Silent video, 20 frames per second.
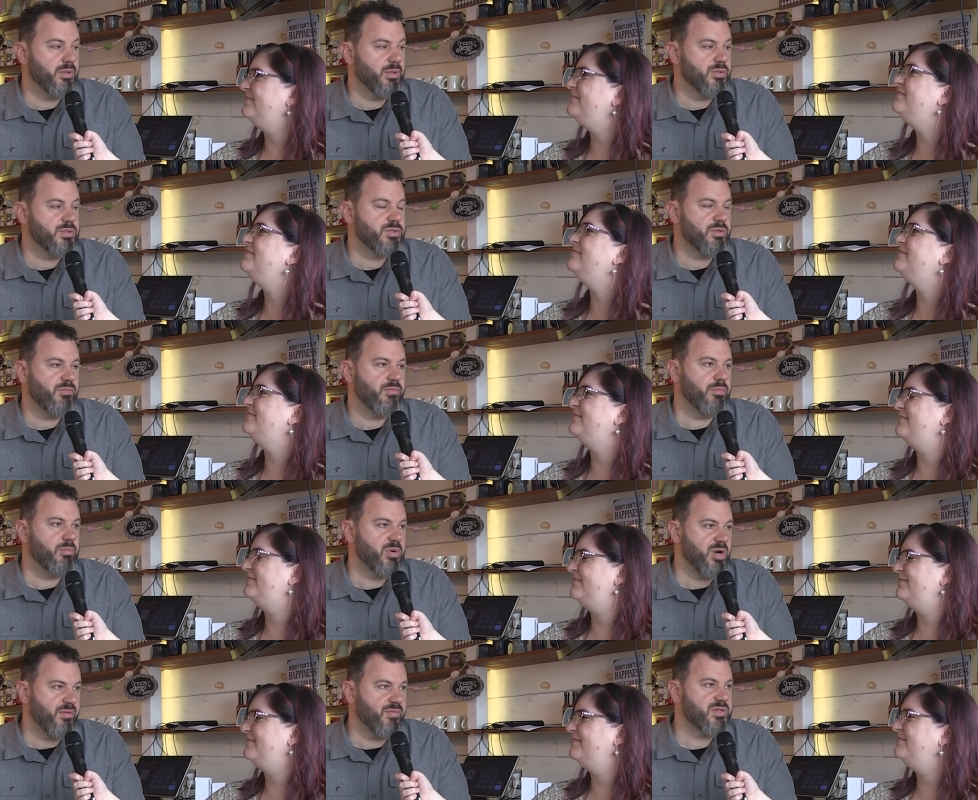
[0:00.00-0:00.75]
Speaker 1: So
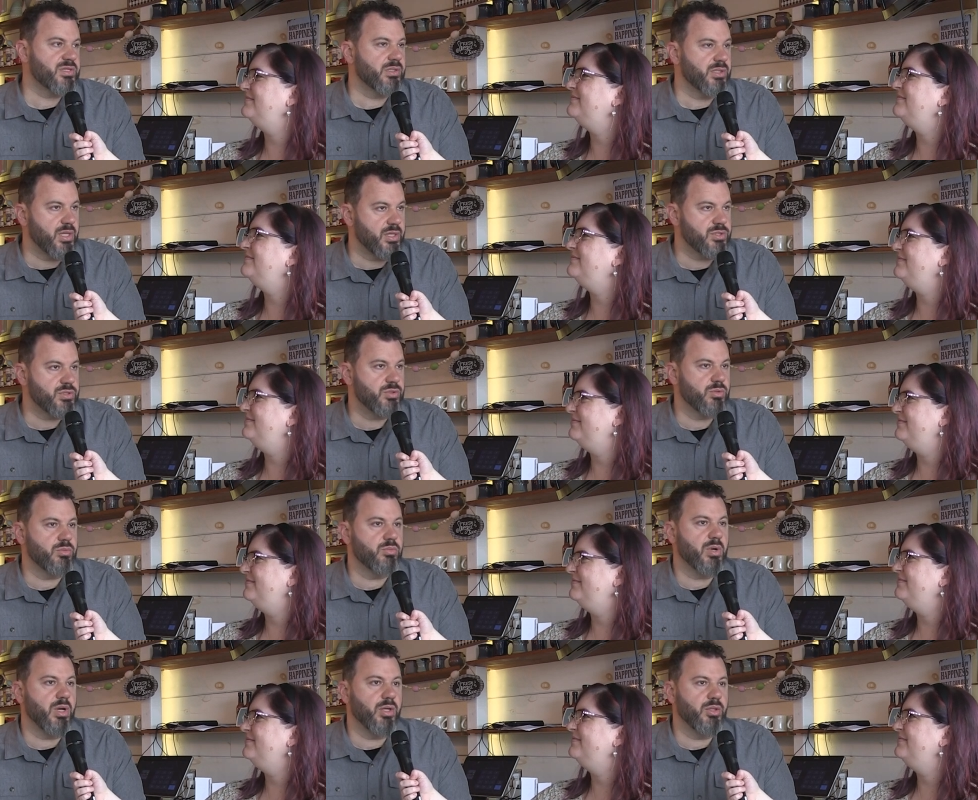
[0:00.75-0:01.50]
from breakfast and lunch
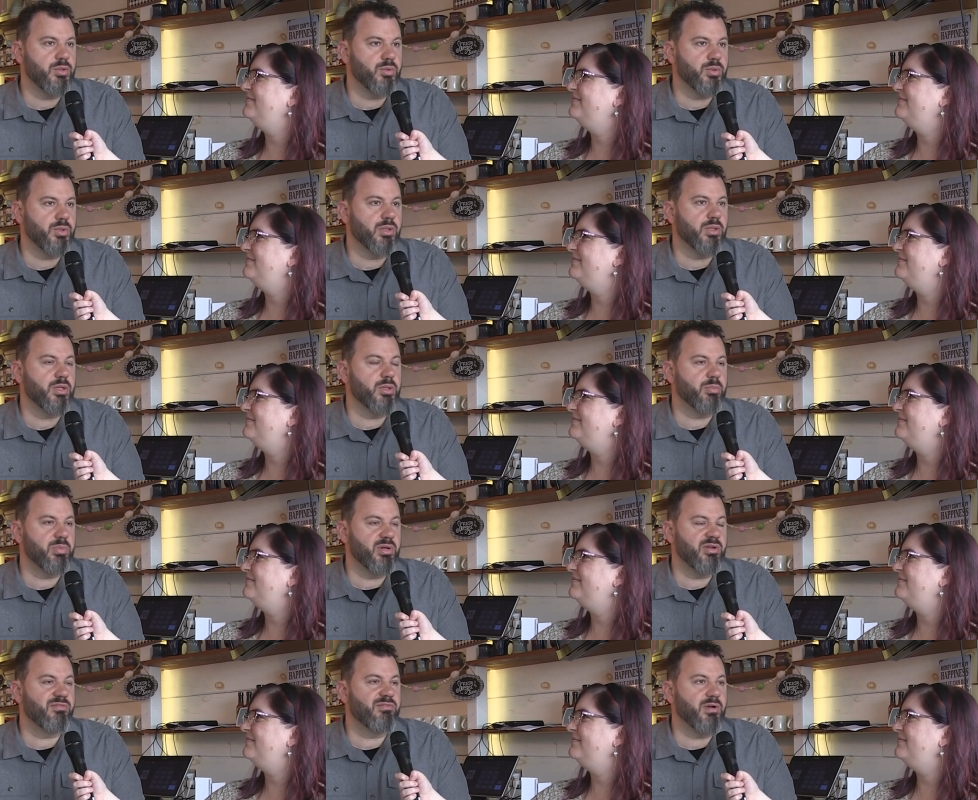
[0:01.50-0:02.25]
to uh, doing a little
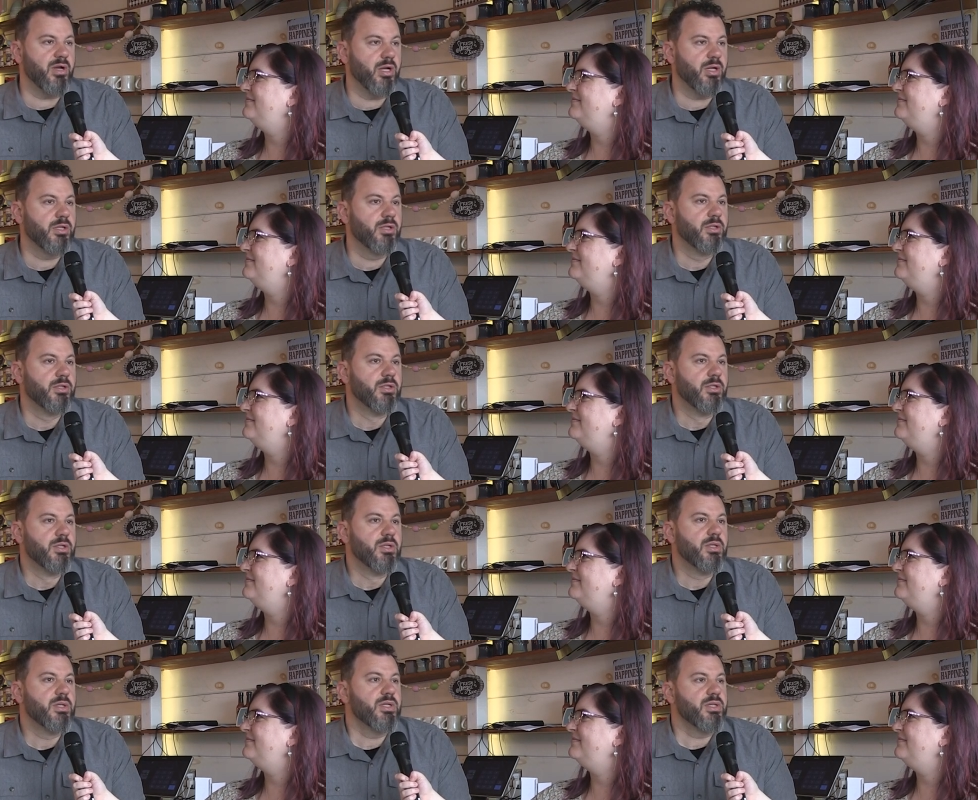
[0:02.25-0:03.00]
bit of uh,
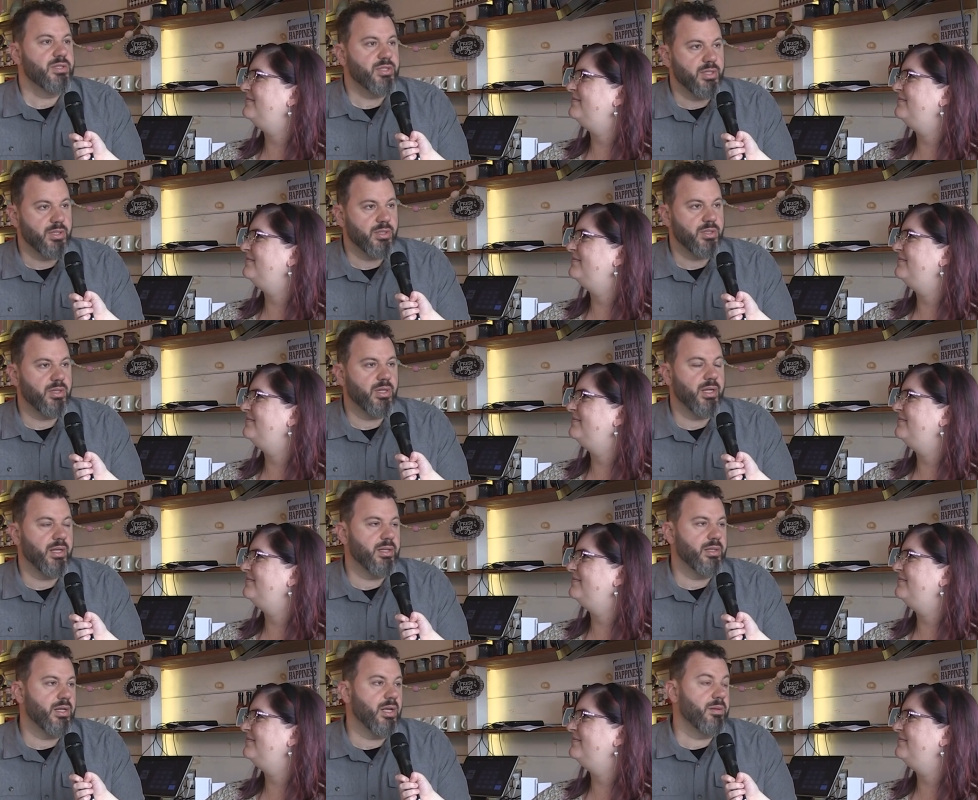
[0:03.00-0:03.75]
dinner
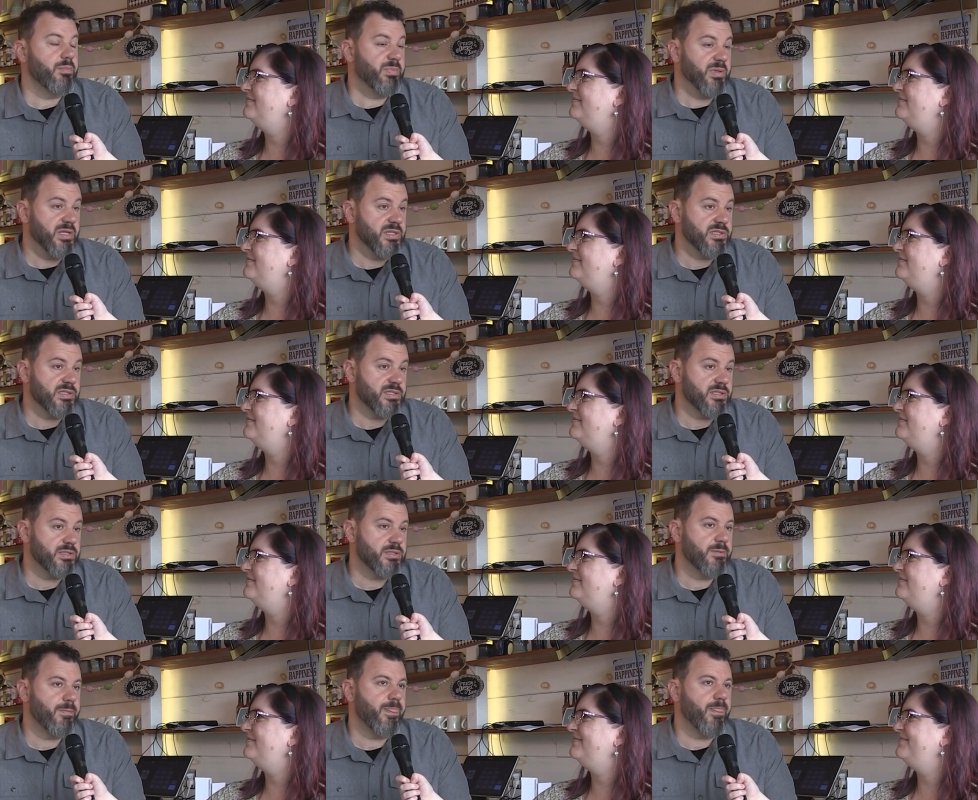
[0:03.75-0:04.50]
and, and
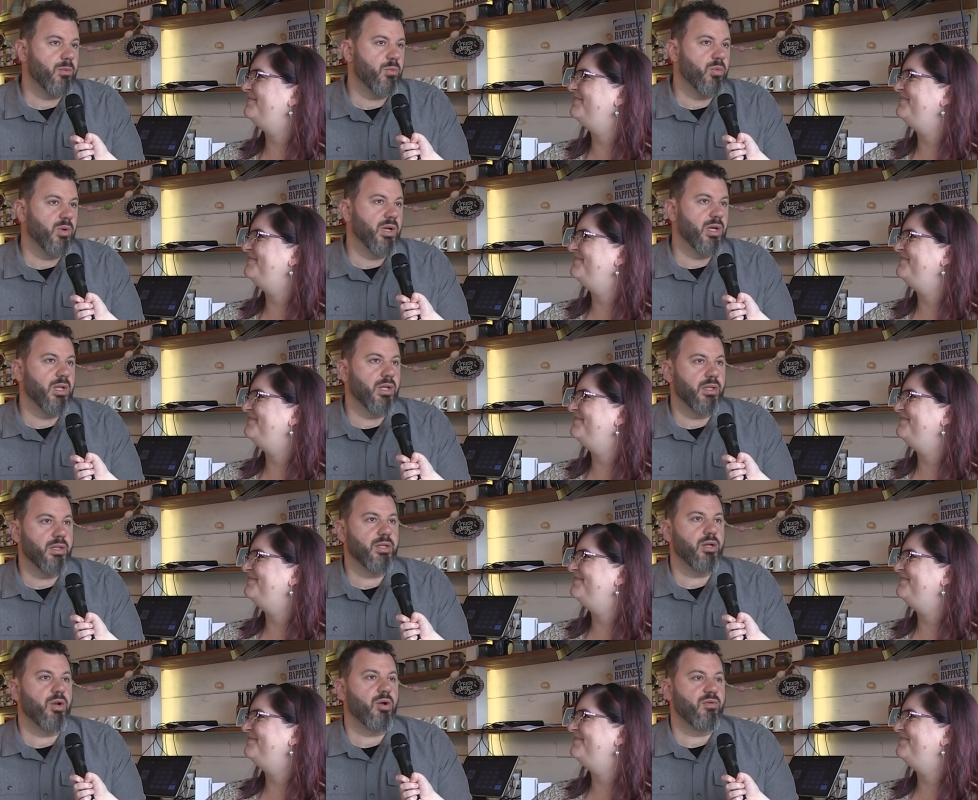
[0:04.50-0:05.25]
pizzas.
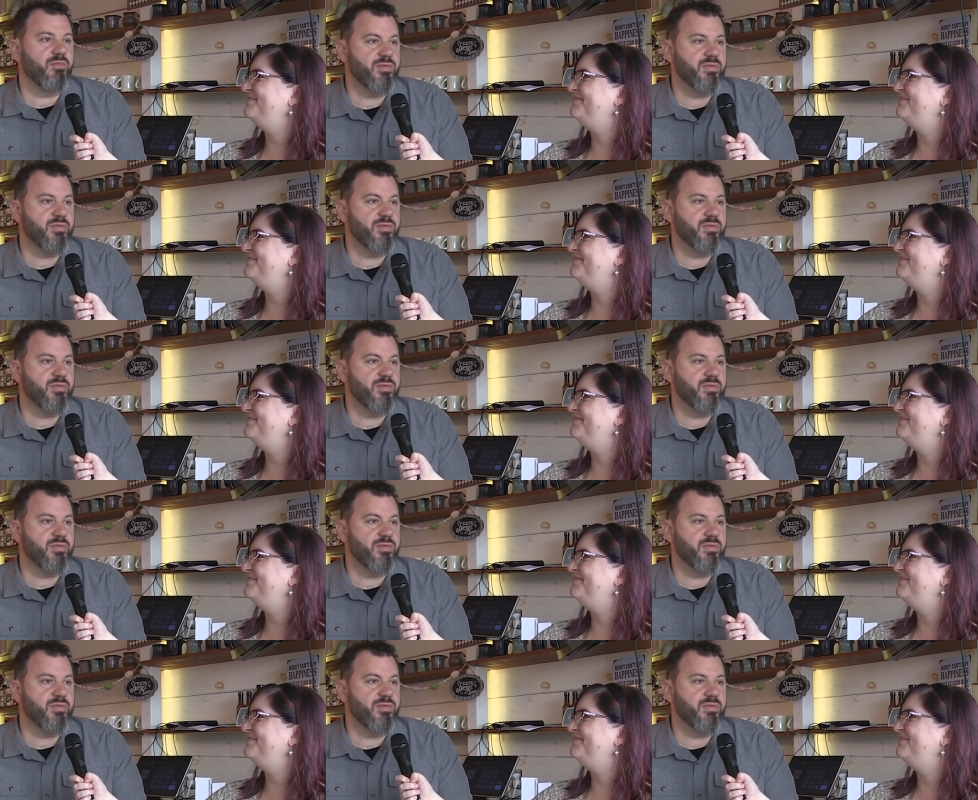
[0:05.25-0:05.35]
Well, you know,